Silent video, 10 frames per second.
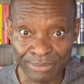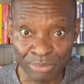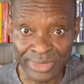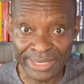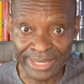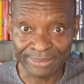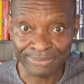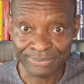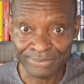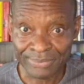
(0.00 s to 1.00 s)
posted.
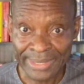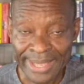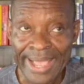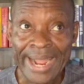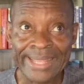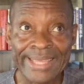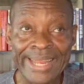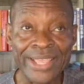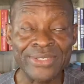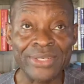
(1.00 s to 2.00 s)
And then
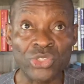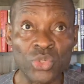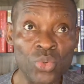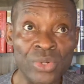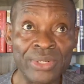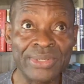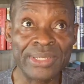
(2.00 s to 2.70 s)
I use a tool